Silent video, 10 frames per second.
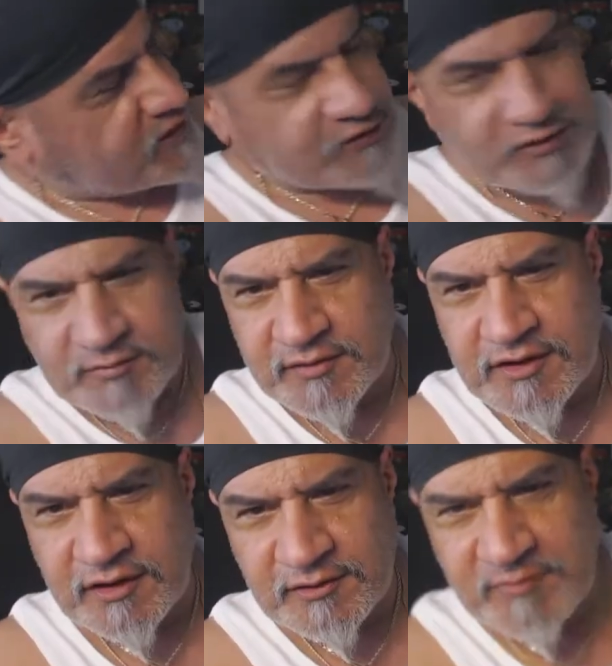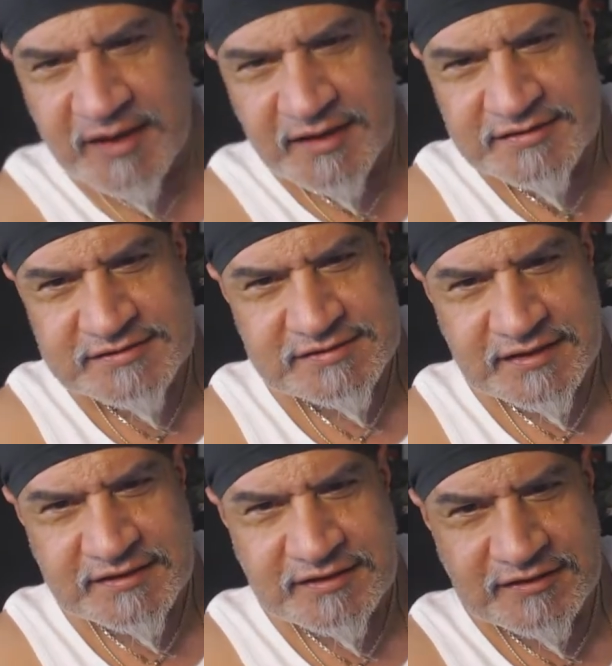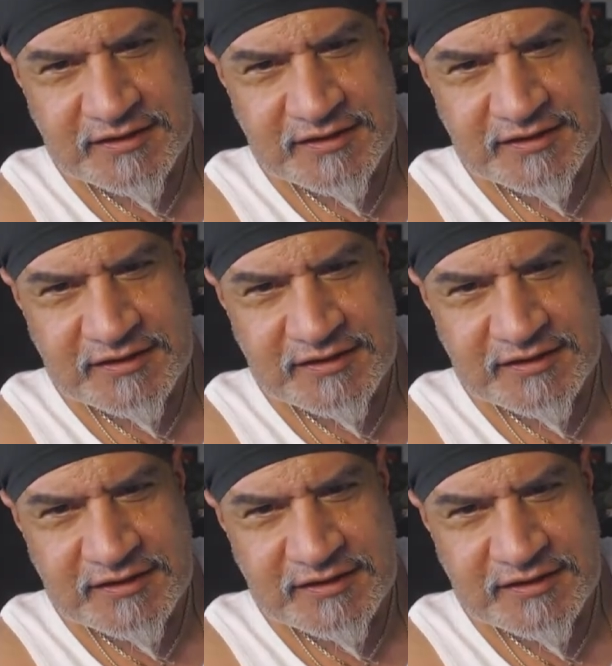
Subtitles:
colored pens like